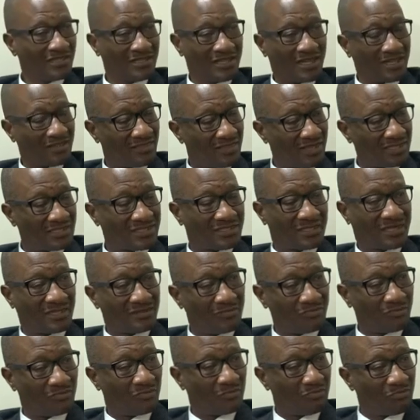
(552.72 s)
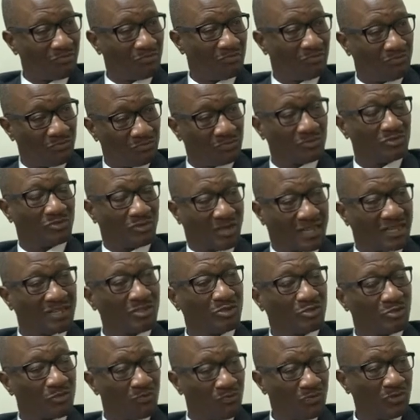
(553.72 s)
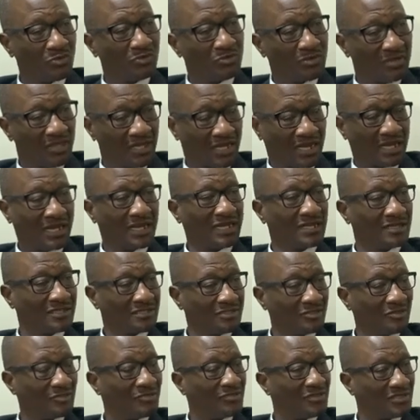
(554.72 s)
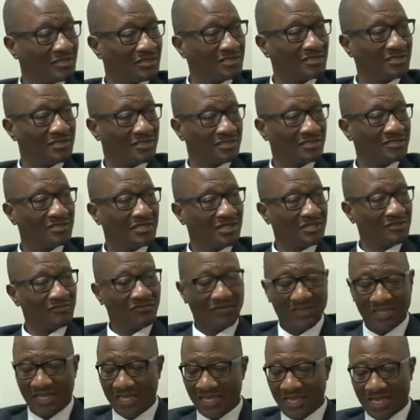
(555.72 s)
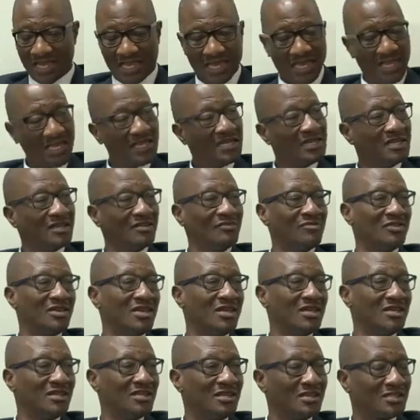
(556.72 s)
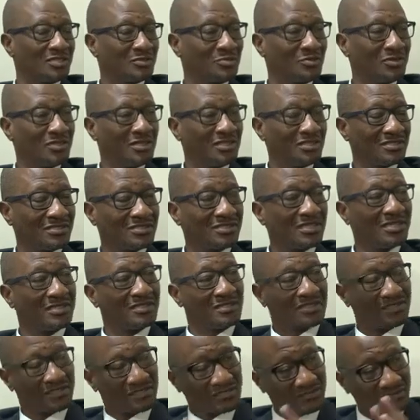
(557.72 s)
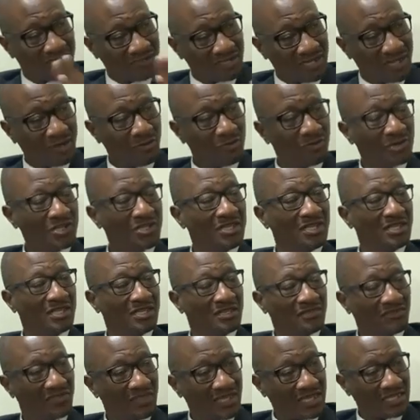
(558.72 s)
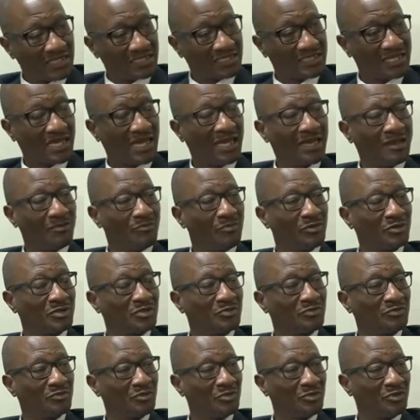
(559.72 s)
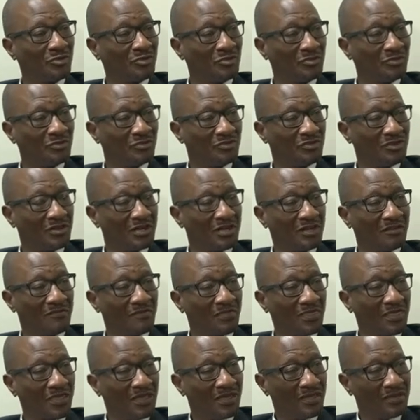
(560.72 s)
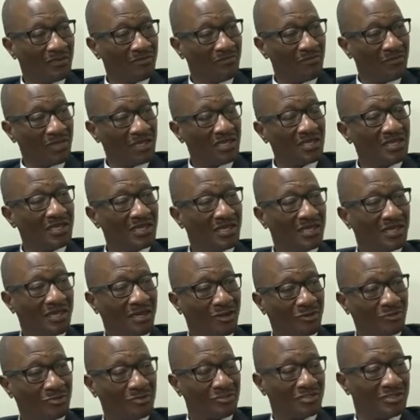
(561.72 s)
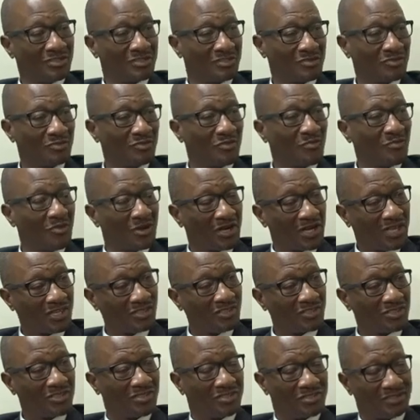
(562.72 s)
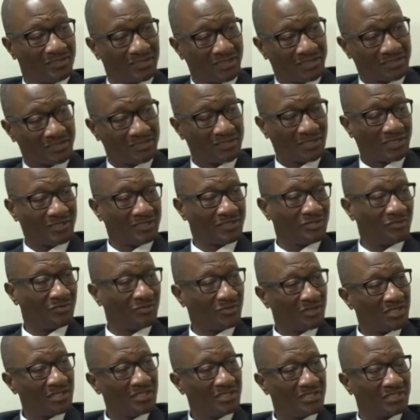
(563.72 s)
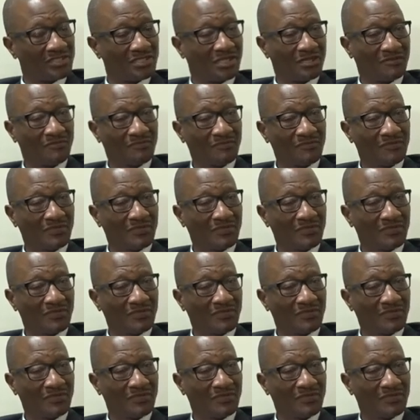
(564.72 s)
at that time trying to build the character of The Citizen. And I've gained experiences now reading the entire portfolio of media outlets for Mwananchi as executive editor.